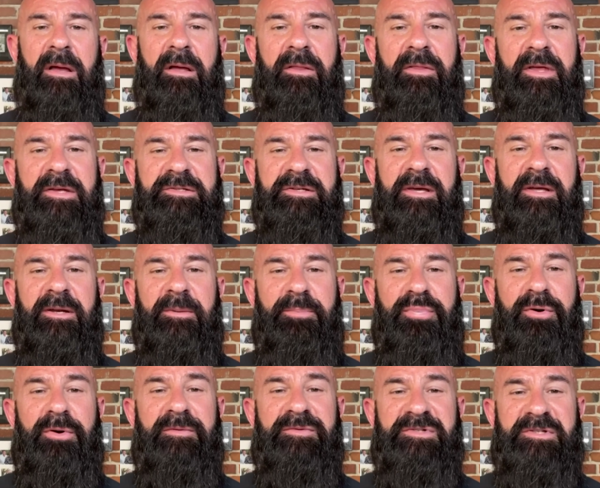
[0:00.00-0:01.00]
This can
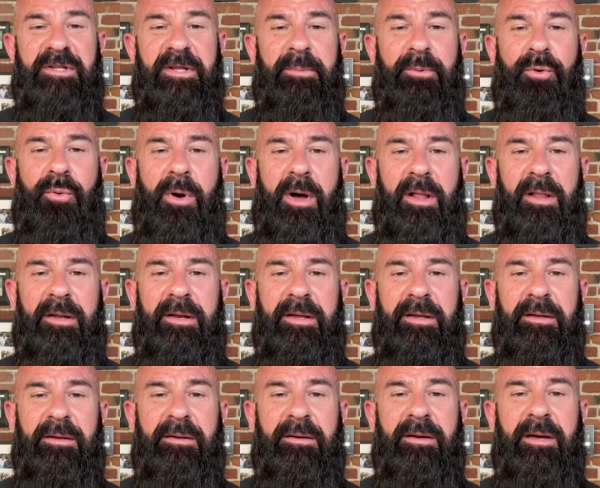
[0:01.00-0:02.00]
improve sleep quality
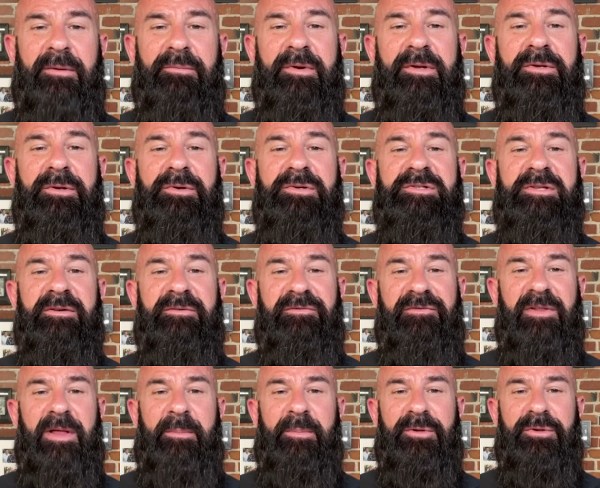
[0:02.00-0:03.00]
and reduce
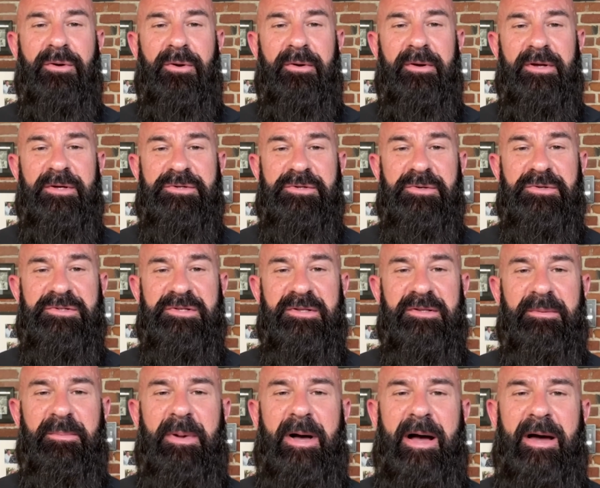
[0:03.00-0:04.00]
inflammatory issues in
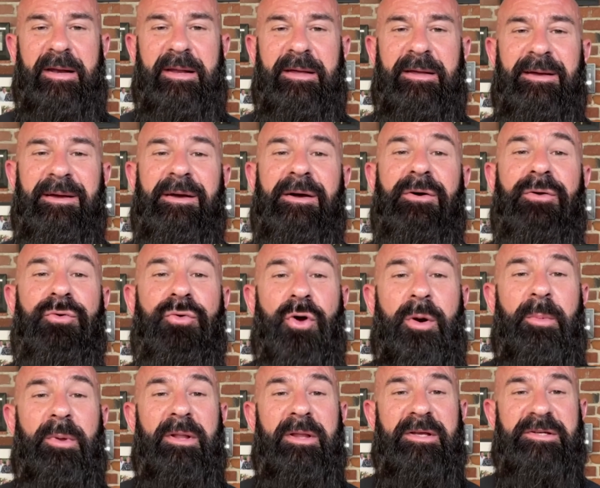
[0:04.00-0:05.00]
the body
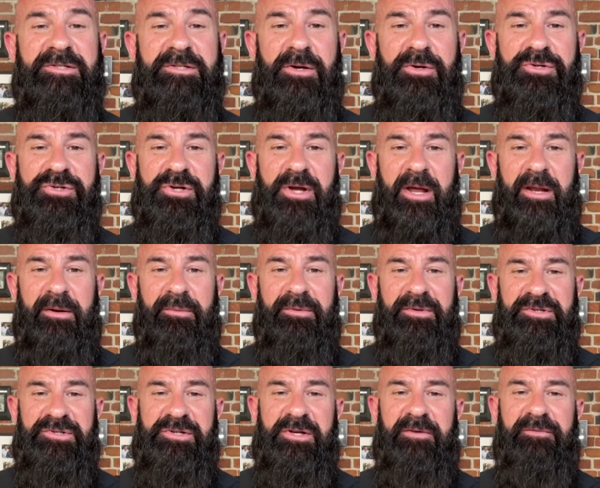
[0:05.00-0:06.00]
normally associated with
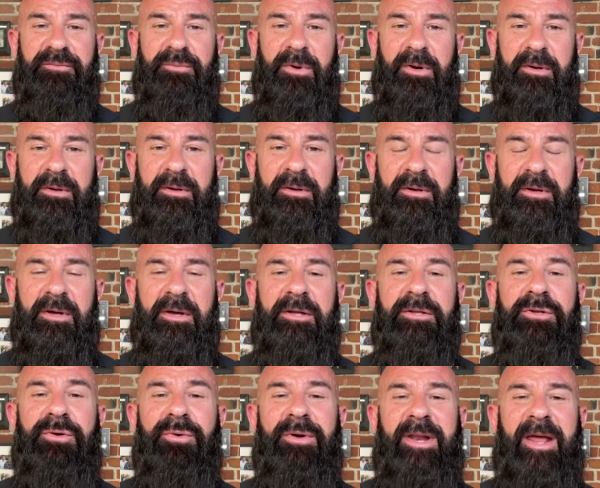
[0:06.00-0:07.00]
shift work
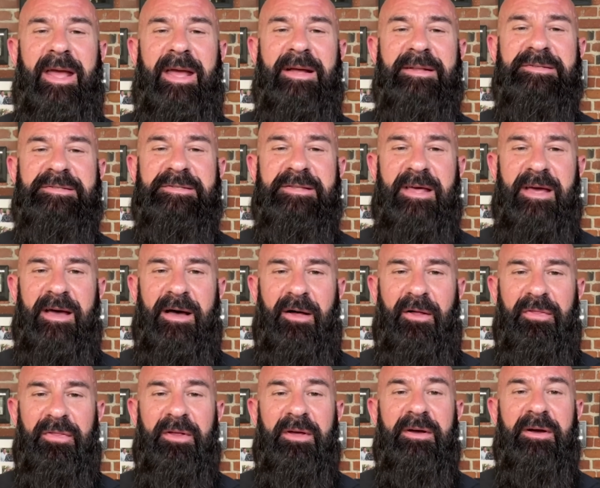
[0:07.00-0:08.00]
to enhance the
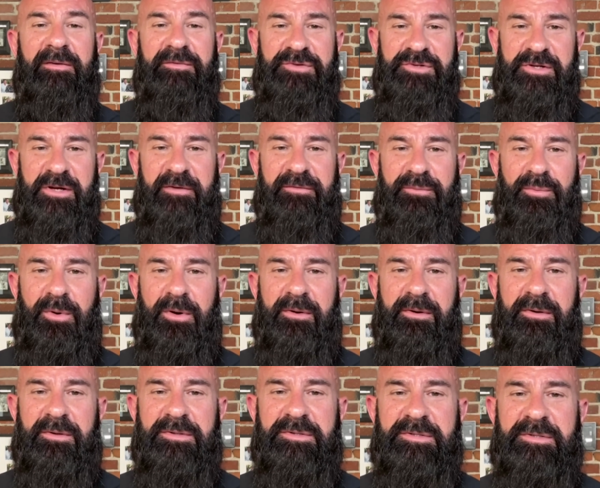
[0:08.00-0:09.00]
health of shift
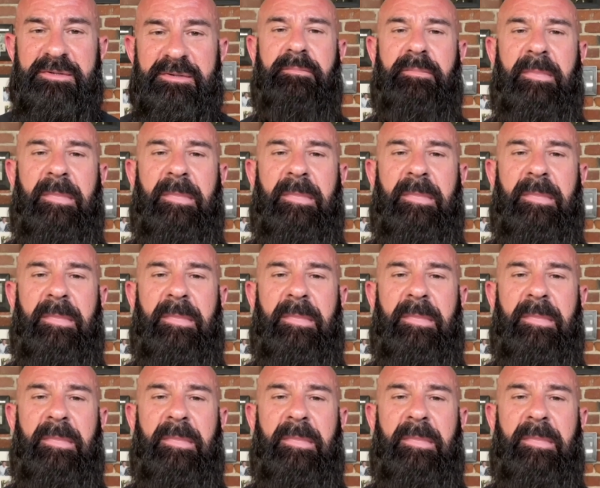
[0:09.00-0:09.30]
workers.